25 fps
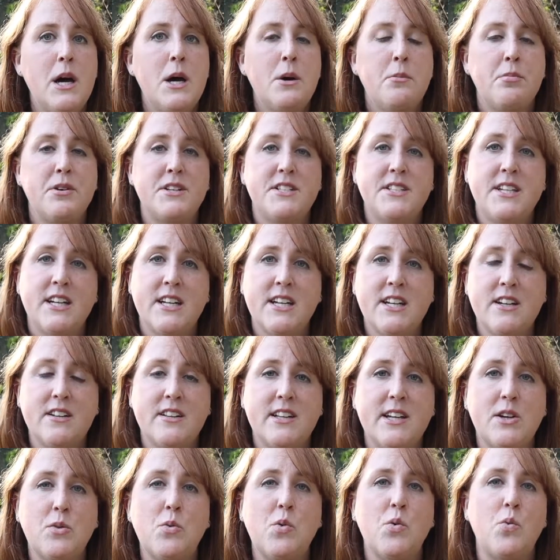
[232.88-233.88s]

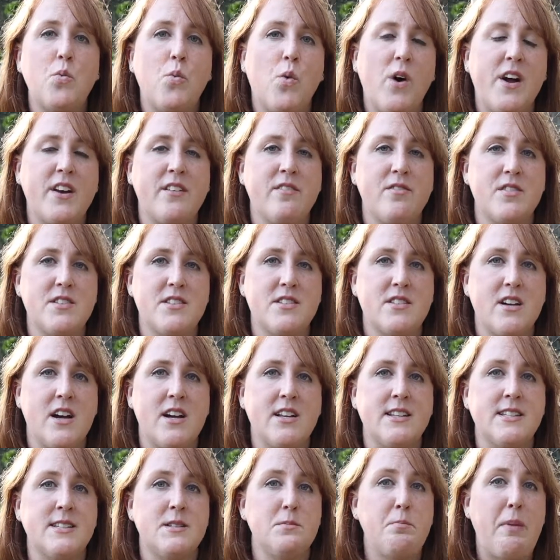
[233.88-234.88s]
particularly with one of the
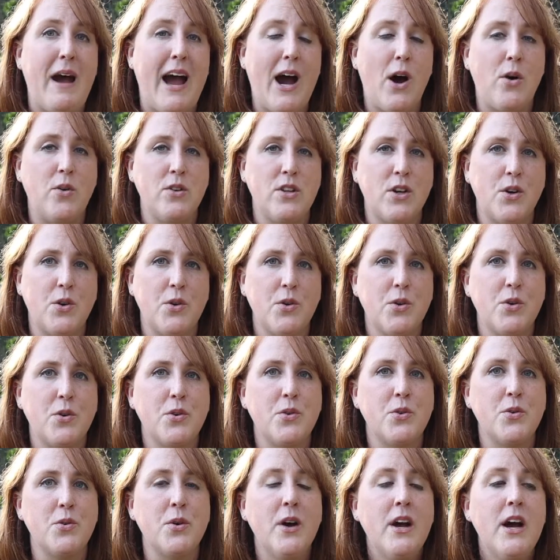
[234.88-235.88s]
sons, Paolo,
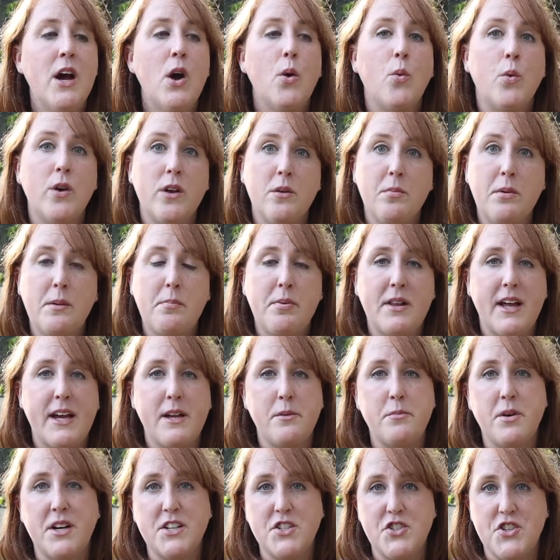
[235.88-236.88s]
who will be
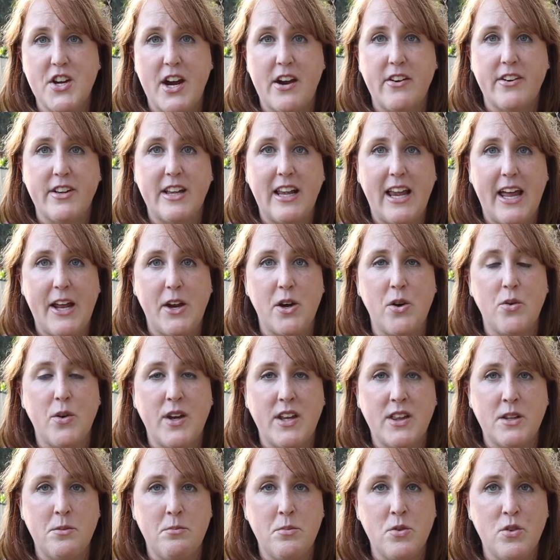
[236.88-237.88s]
played by Jared Leto
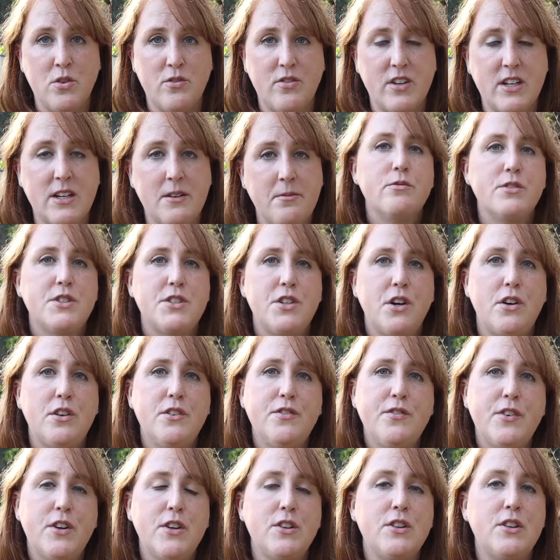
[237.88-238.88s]
in the movie.
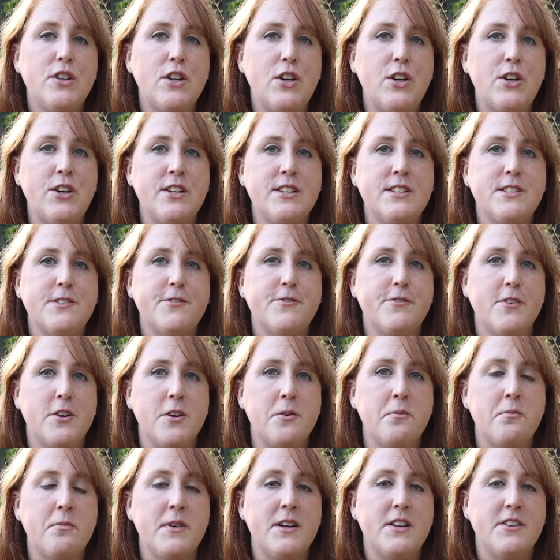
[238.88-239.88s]
Rodolfo learns
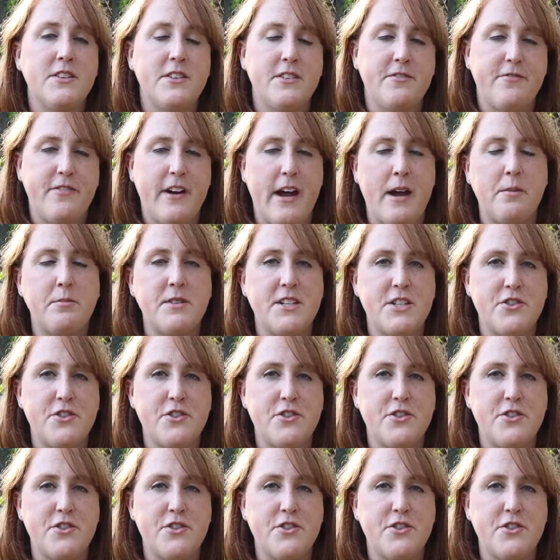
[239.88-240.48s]
from the family